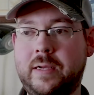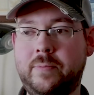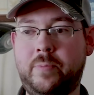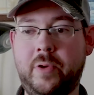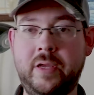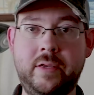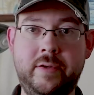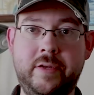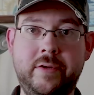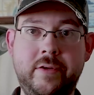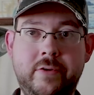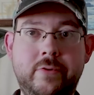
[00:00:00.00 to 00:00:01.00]
But, you know,
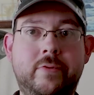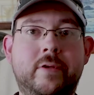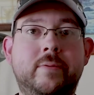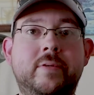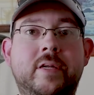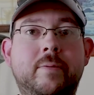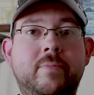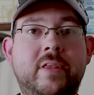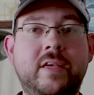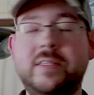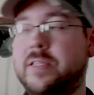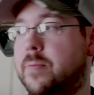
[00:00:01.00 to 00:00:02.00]
you do dumb
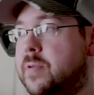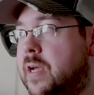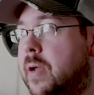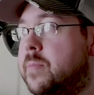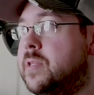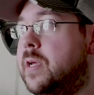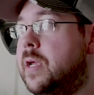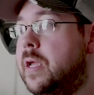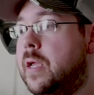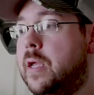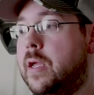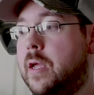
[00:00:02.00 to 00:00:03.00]
things sometimes.
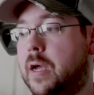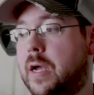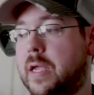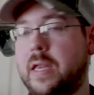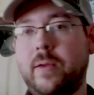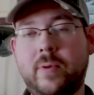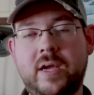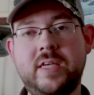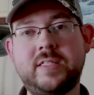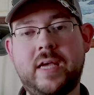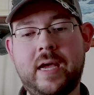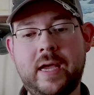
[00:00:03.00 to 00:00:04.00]

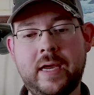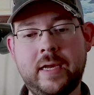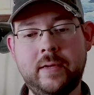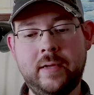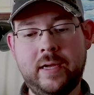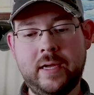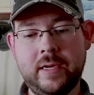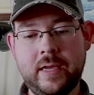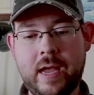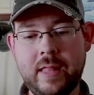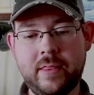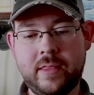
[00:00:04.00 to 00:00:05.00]
Anyways, I
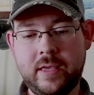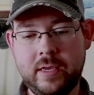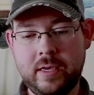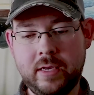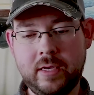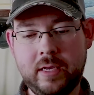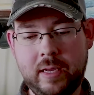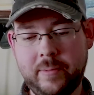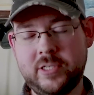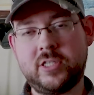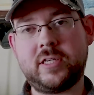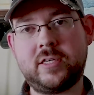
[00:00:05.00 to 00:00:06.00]
got the
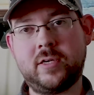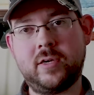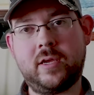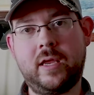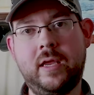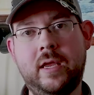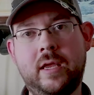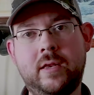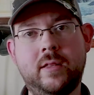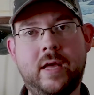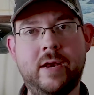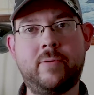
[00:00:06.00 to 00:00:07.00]
images I took in
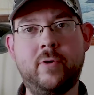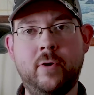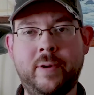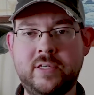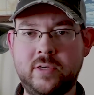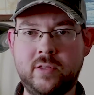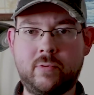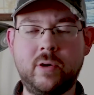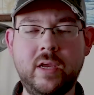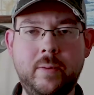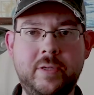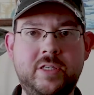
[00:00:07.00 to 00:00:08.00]
Lightroom. I took
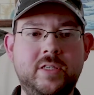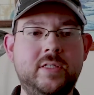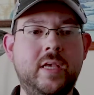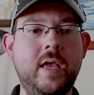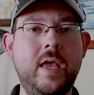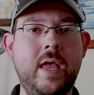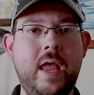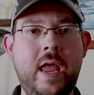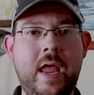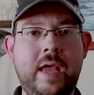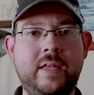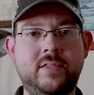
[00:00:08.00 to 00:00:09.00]
3 images,
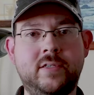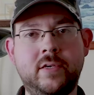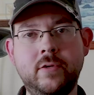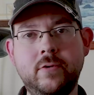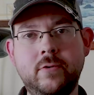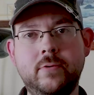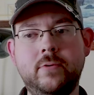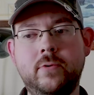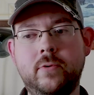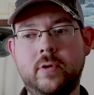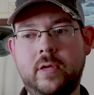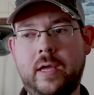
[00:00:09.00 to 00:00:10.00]
and
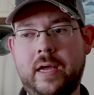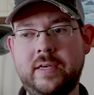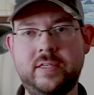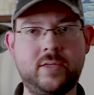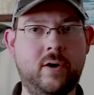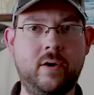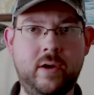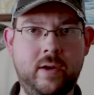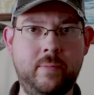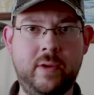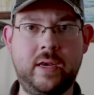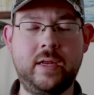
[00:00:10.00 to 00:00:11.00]
2 I discarded
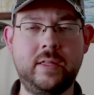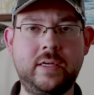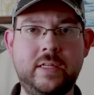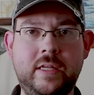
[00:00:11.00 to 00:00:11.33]
immediately.